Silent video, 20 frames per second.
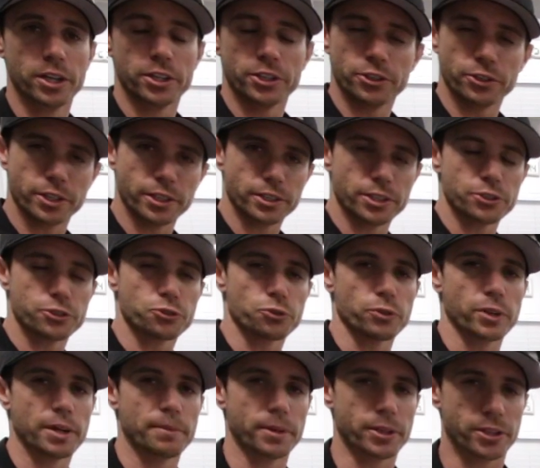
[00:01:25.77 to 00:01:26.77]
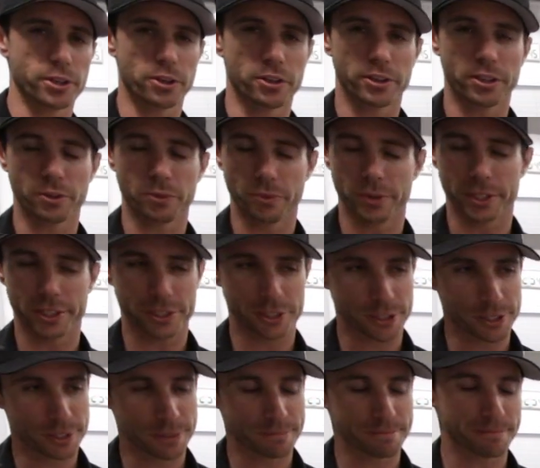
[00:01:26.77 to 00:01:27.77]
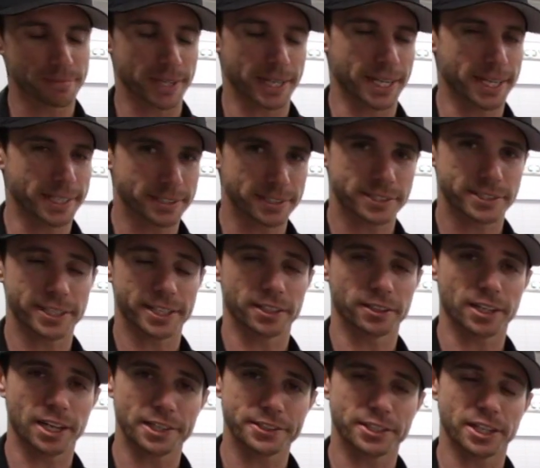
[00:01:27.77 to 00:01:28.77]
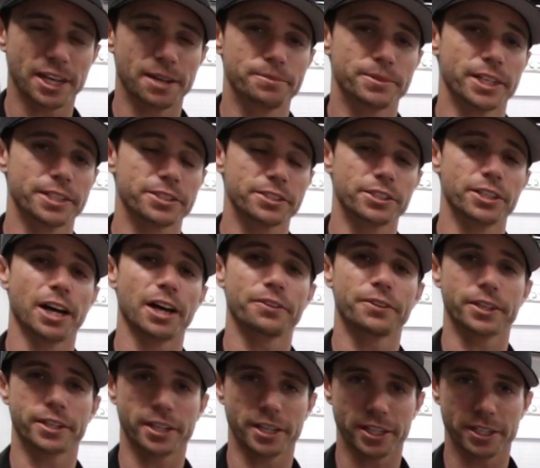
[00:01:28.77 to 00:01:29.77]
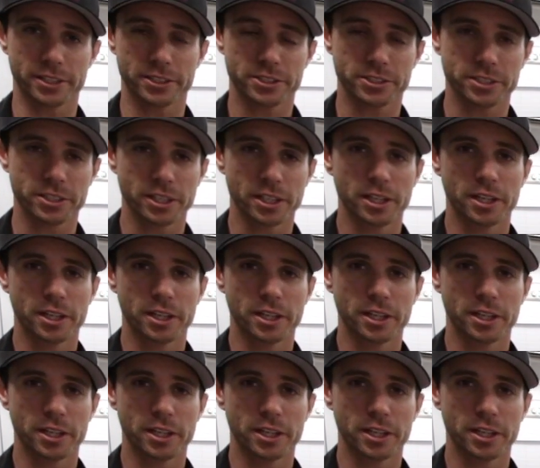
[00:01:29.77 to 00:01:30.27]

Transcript: You can just ceramic coat it, which I hate to say a lot of times that's not the case.